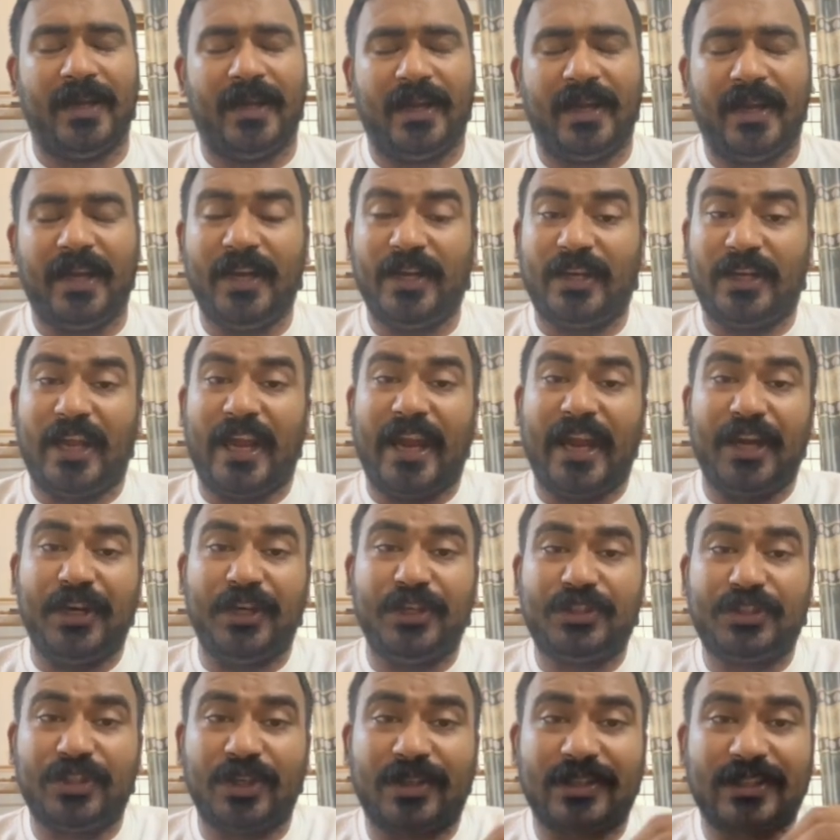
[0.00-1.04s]
it
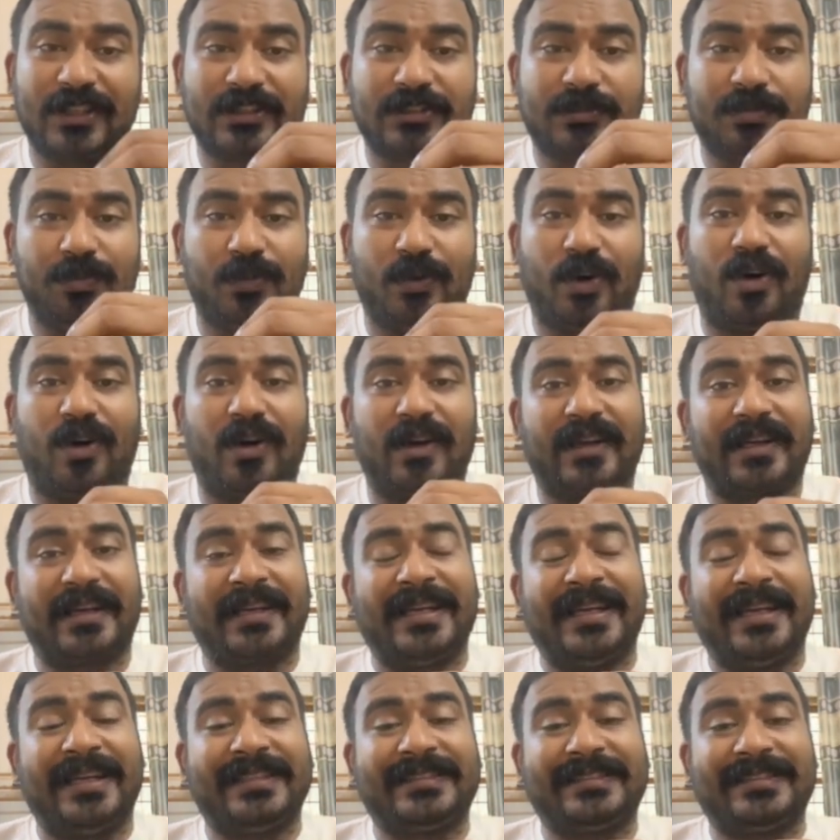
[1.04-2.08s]
ensures the small
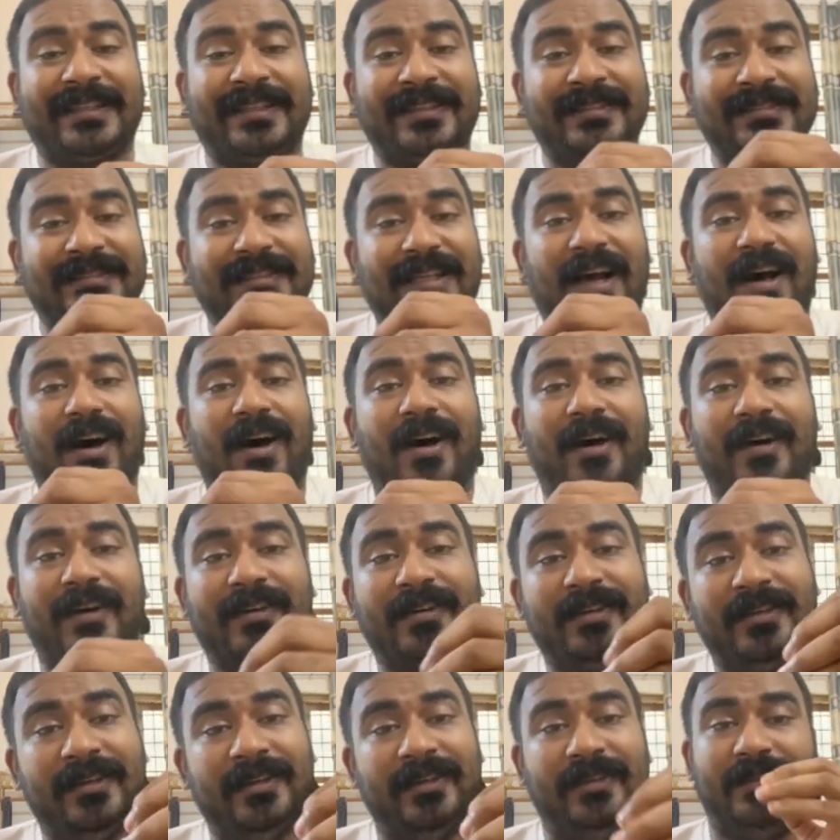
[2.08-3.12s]
nations
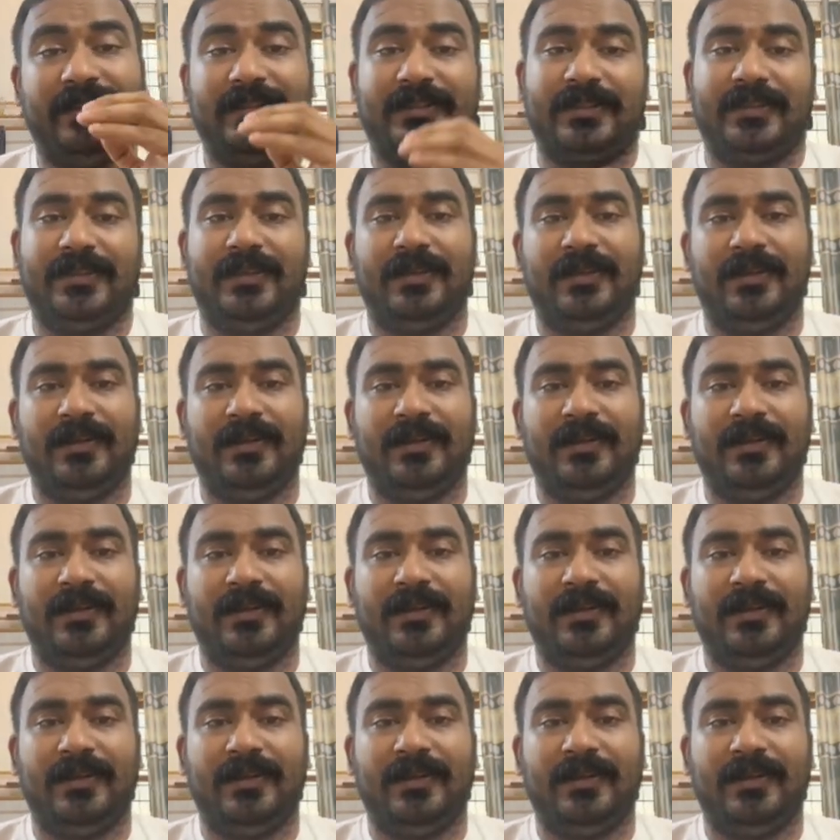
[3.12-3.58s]
are heard,